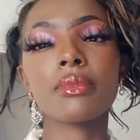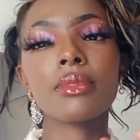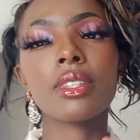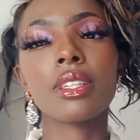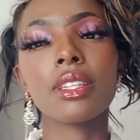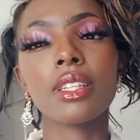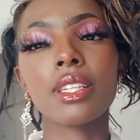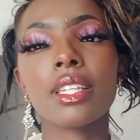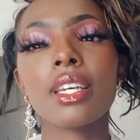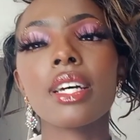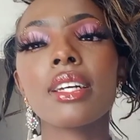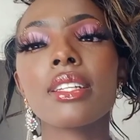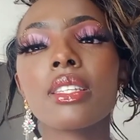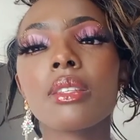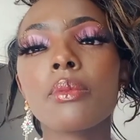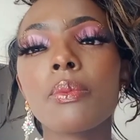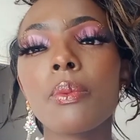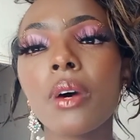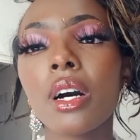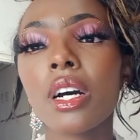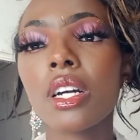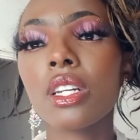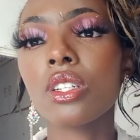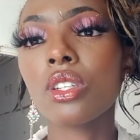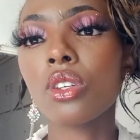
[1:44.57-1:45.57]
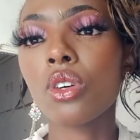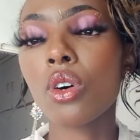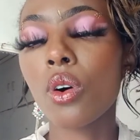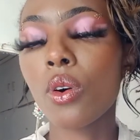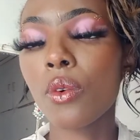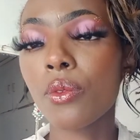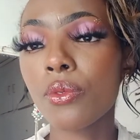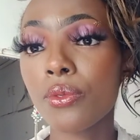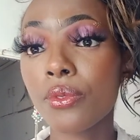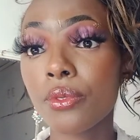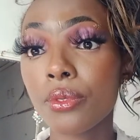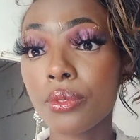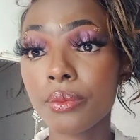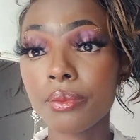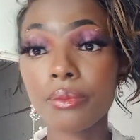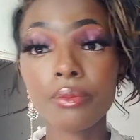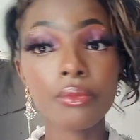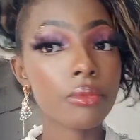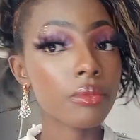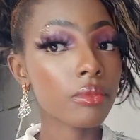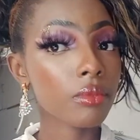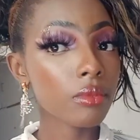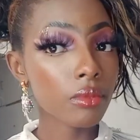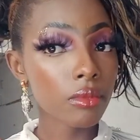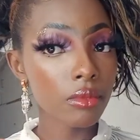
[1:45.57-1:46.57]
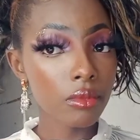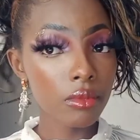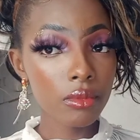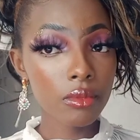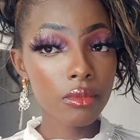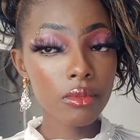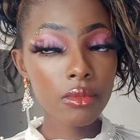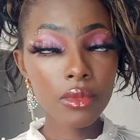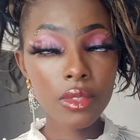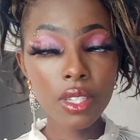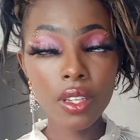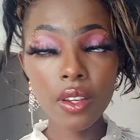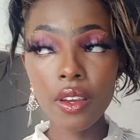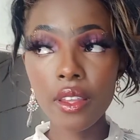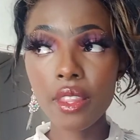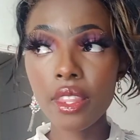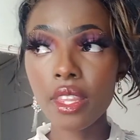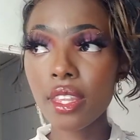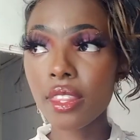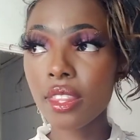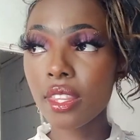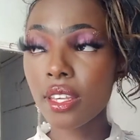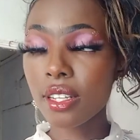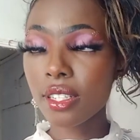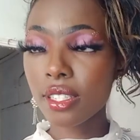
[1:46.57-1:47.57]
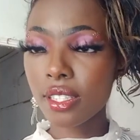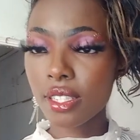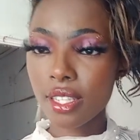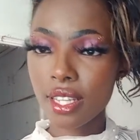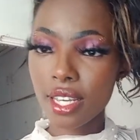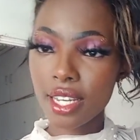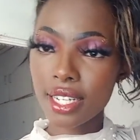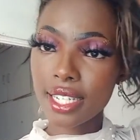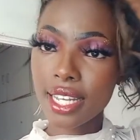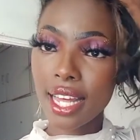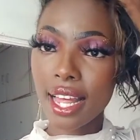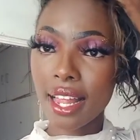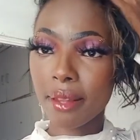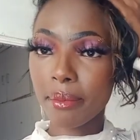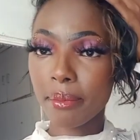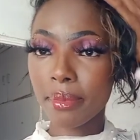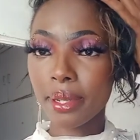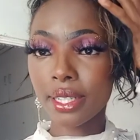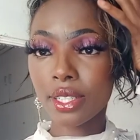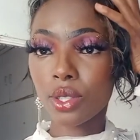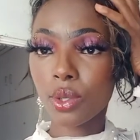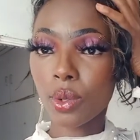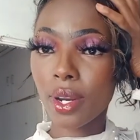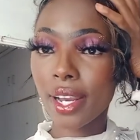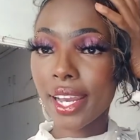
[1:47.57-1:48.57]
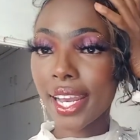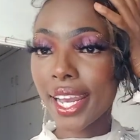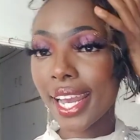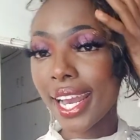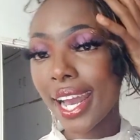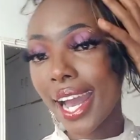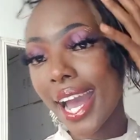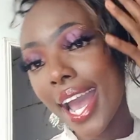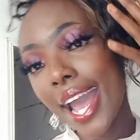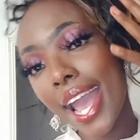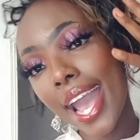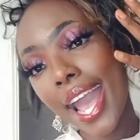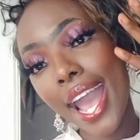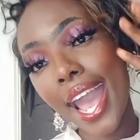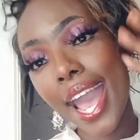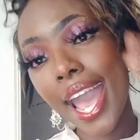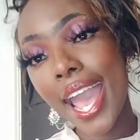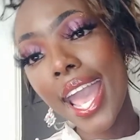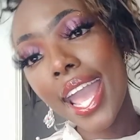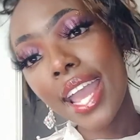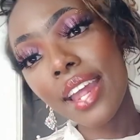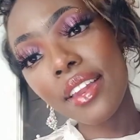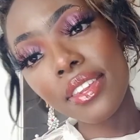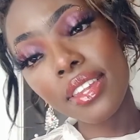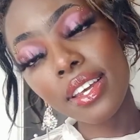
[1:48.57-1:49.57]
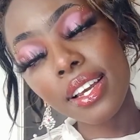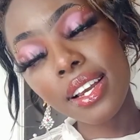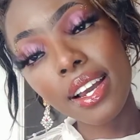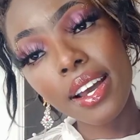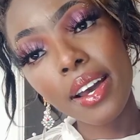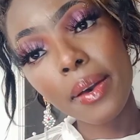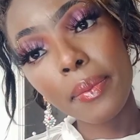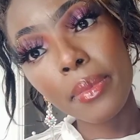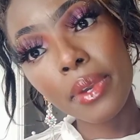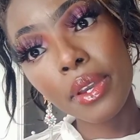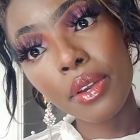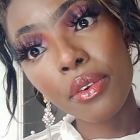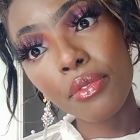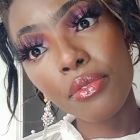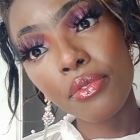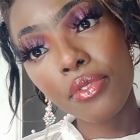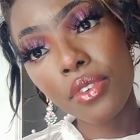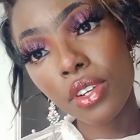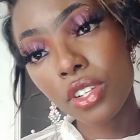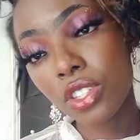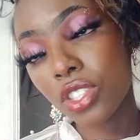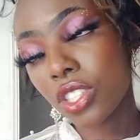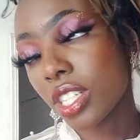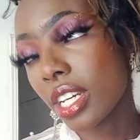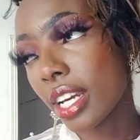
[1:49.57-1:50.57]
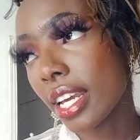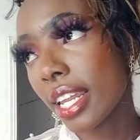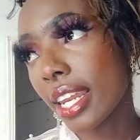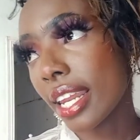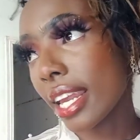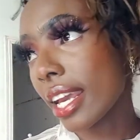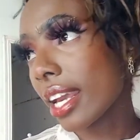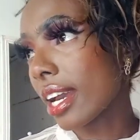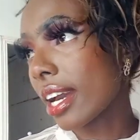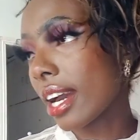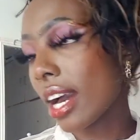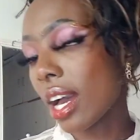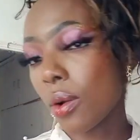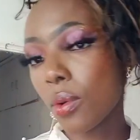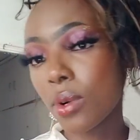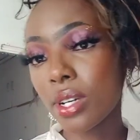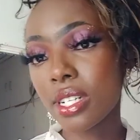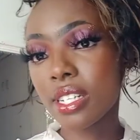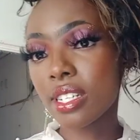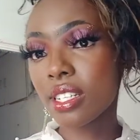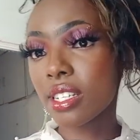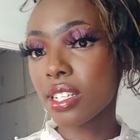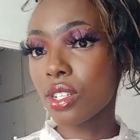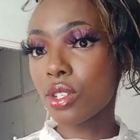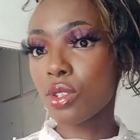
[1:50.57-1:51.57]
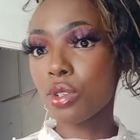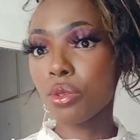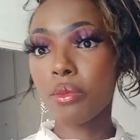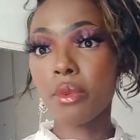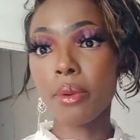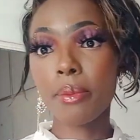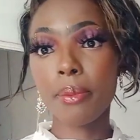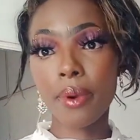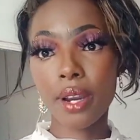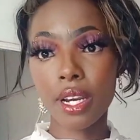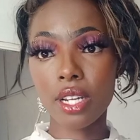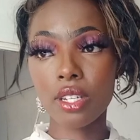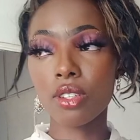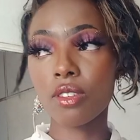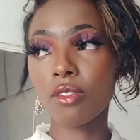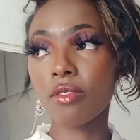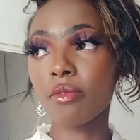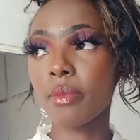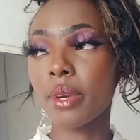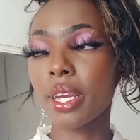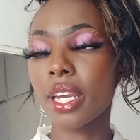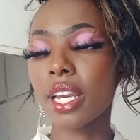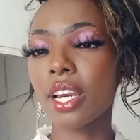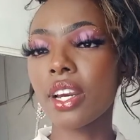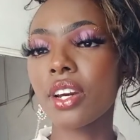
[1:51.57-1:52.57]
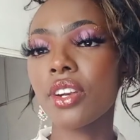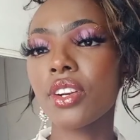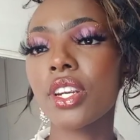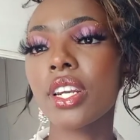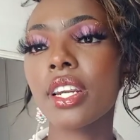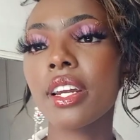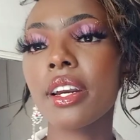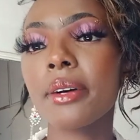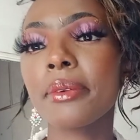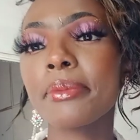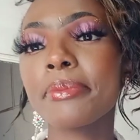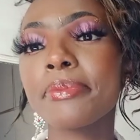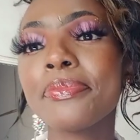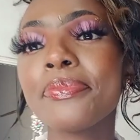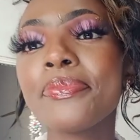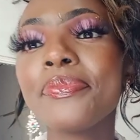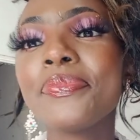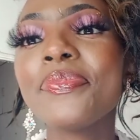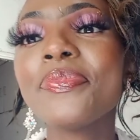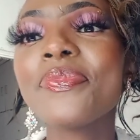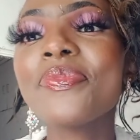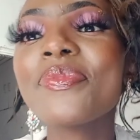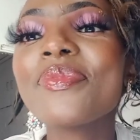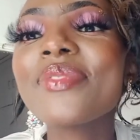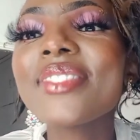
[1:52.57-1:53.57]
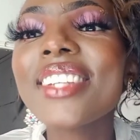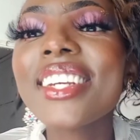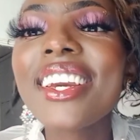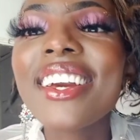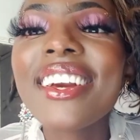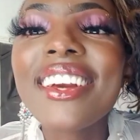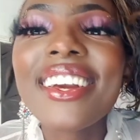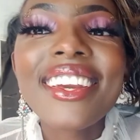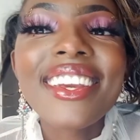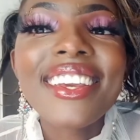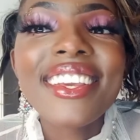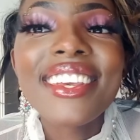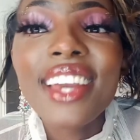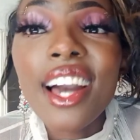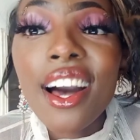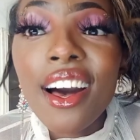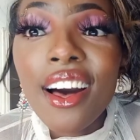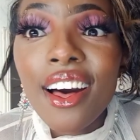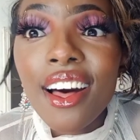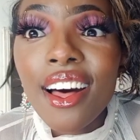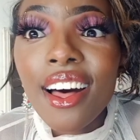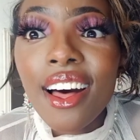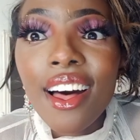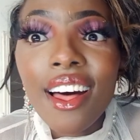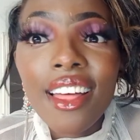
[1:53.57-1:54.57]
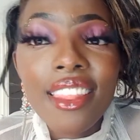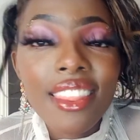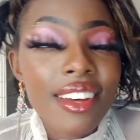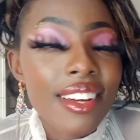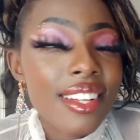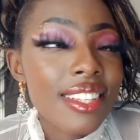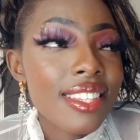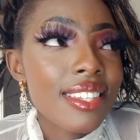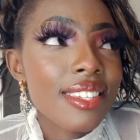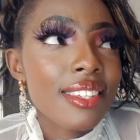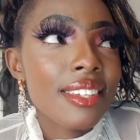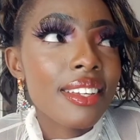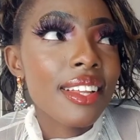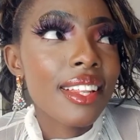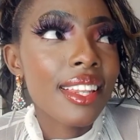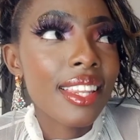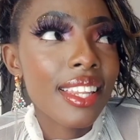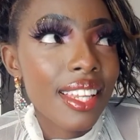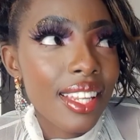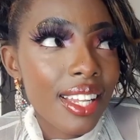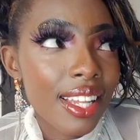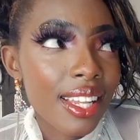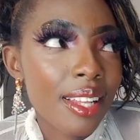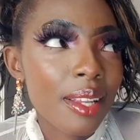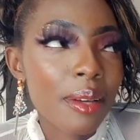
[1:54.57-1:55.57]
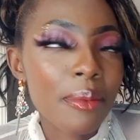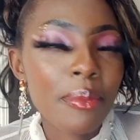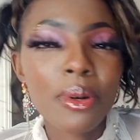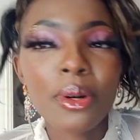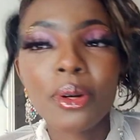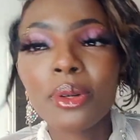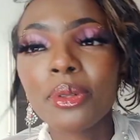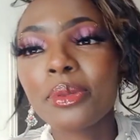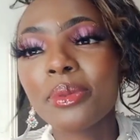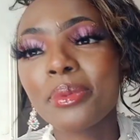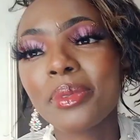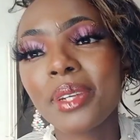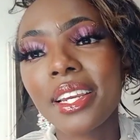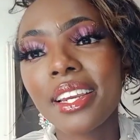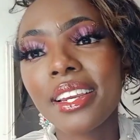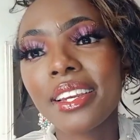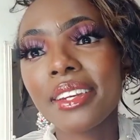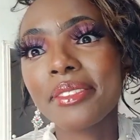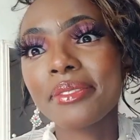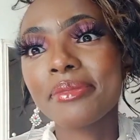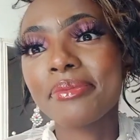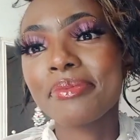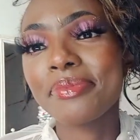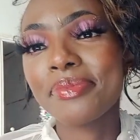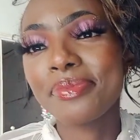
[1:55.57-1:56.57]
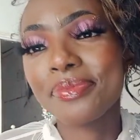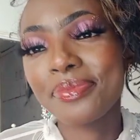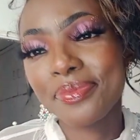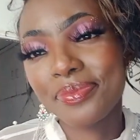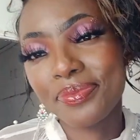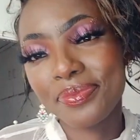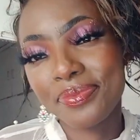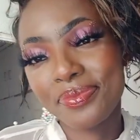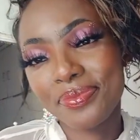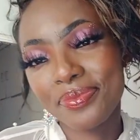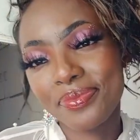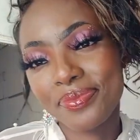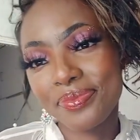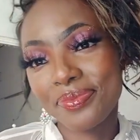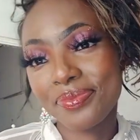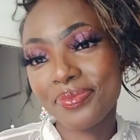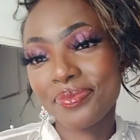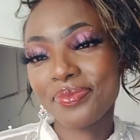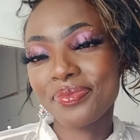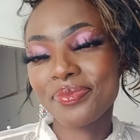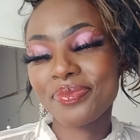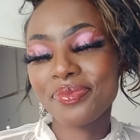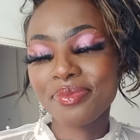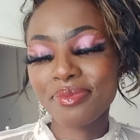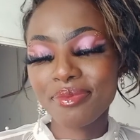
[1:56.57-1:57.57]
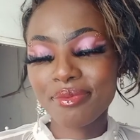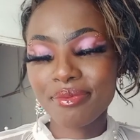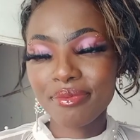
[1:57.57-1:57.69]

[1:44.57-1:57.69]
that's part of the things that I'll be doing in the coming future. Like, I wanted to be part of my career. Yeah, that's a little about me. Mm-hmm.